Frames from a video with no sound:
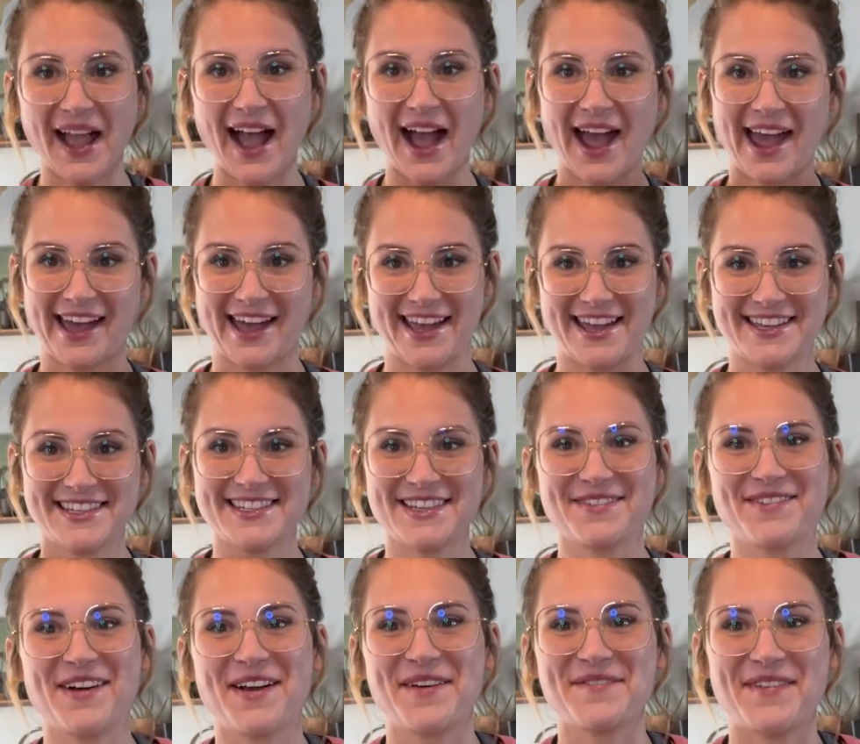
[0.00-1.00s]
Hi guys
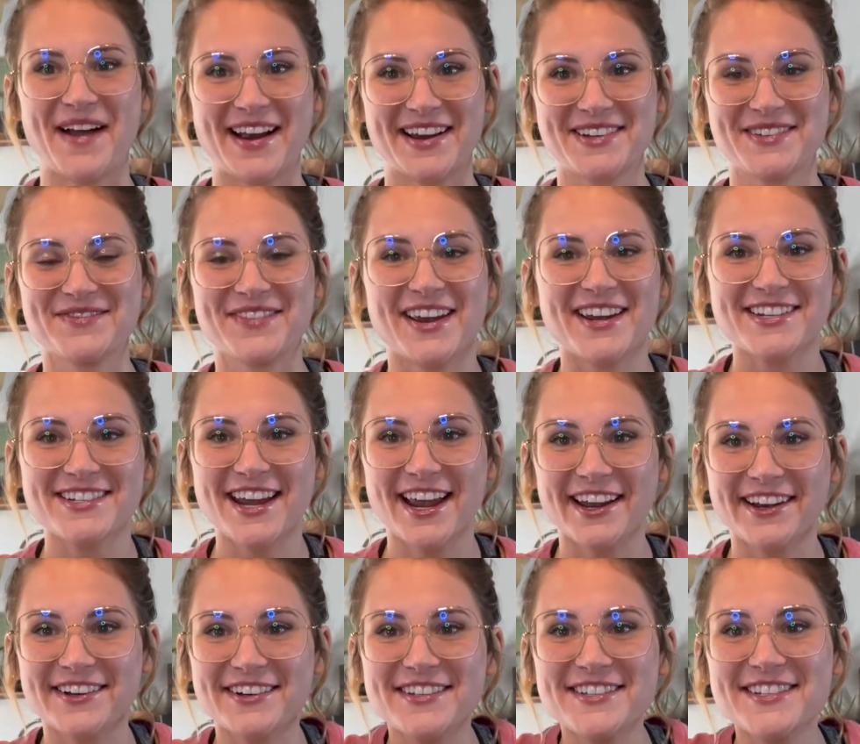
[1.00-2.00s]
and welcome back to my
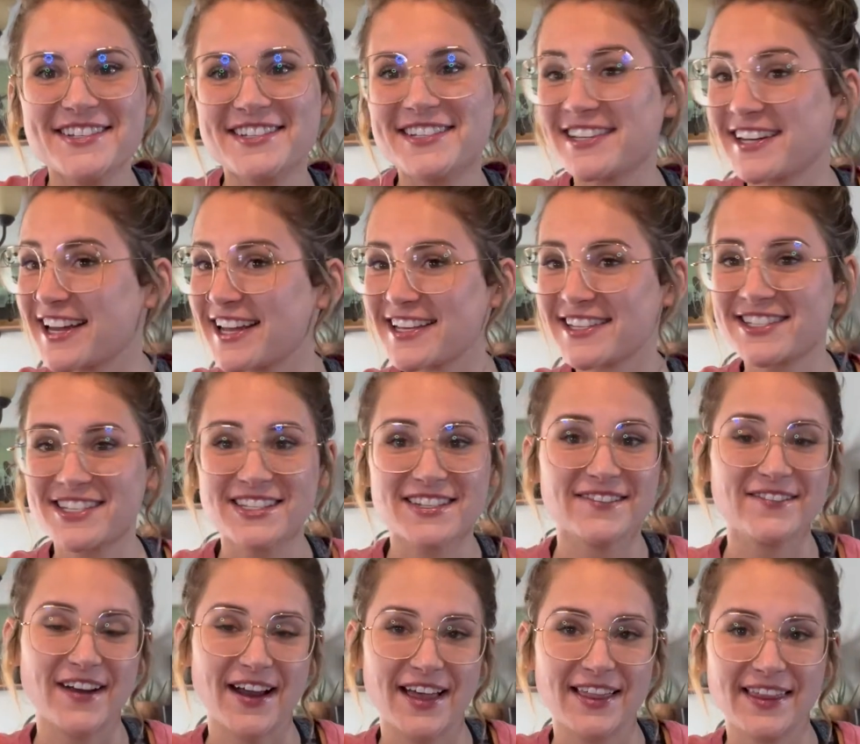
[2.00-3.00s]
channel. So today is just a
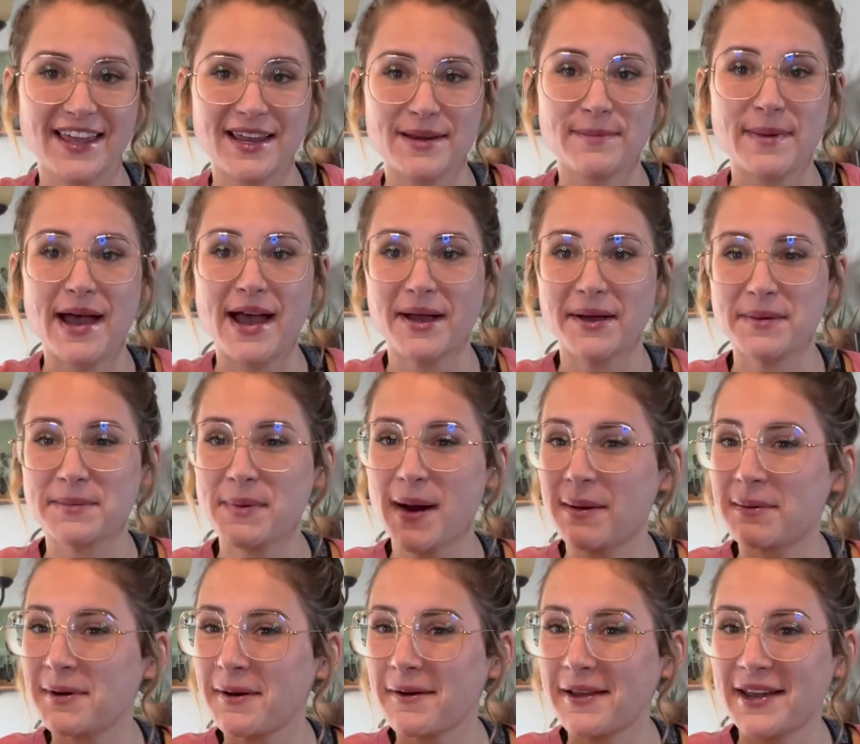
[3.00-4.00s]
very laid back,
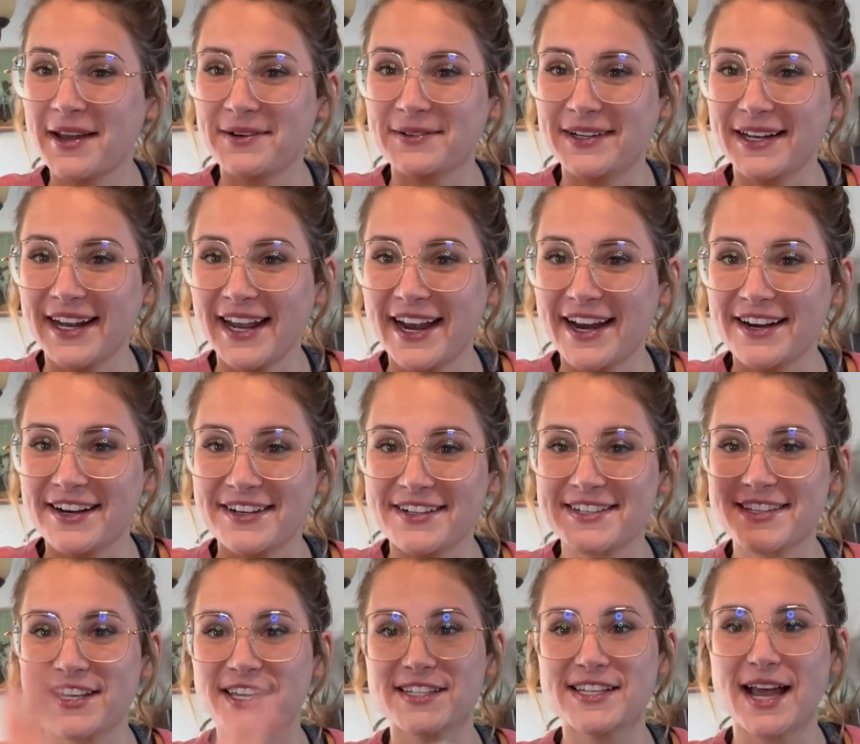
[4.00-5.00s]
probably no one
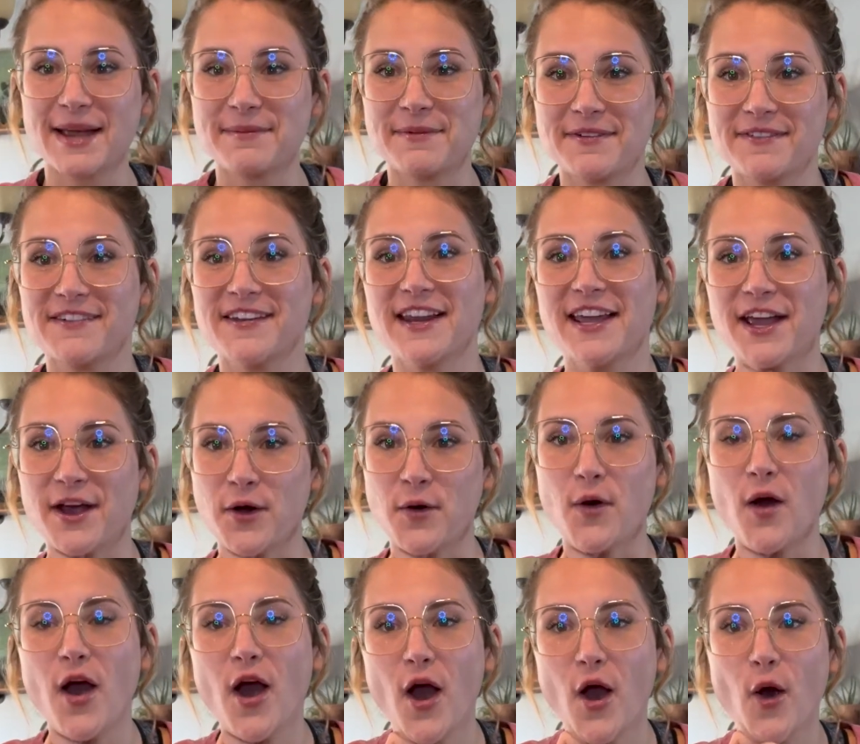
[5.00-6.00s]
cares type of video
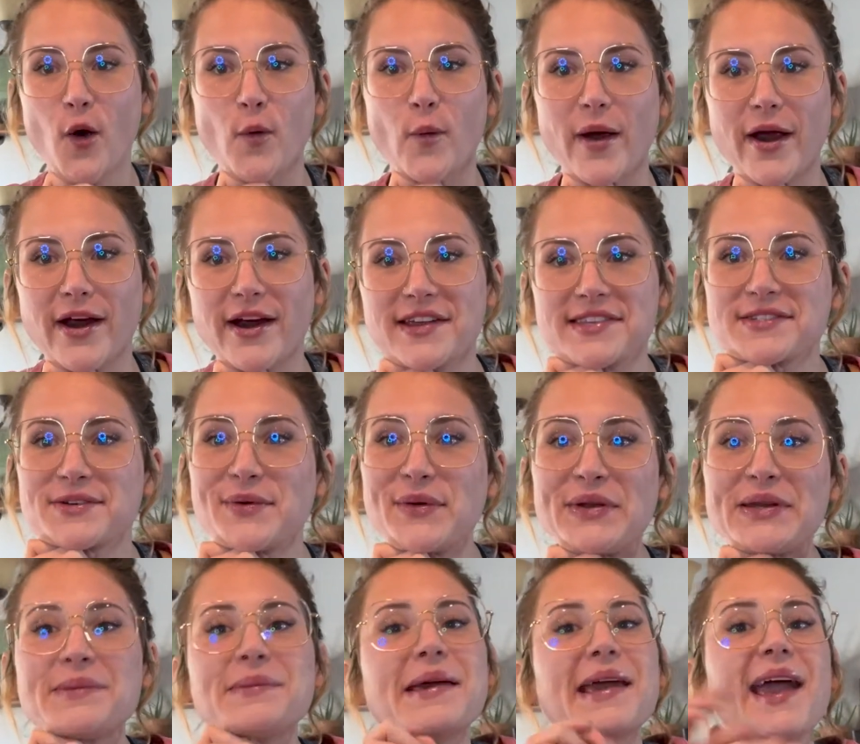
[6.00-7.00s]
where it's
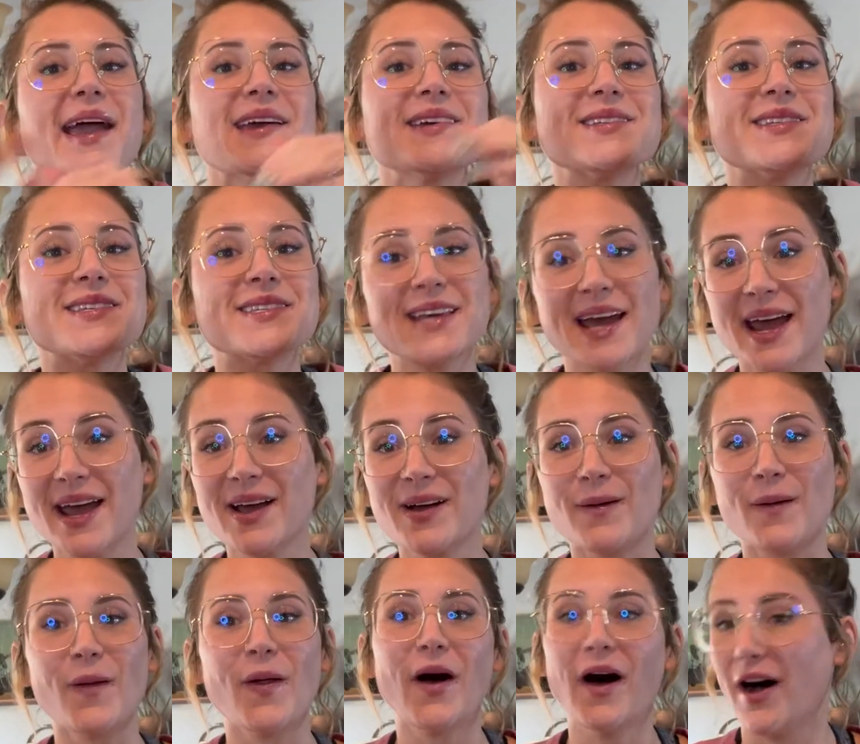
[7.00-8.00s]
going to be a
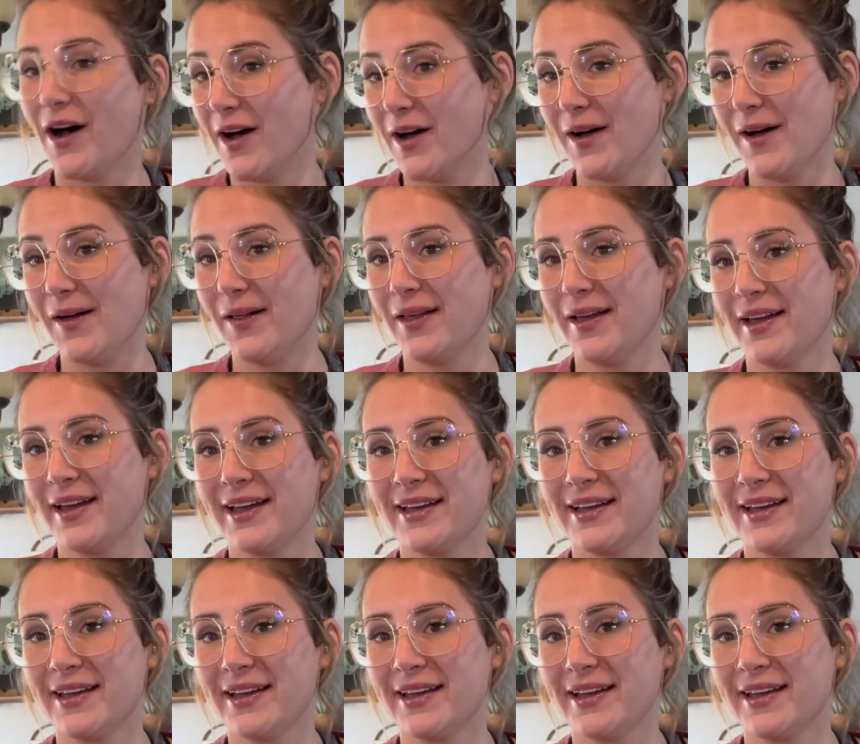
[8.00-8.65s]
sale haul.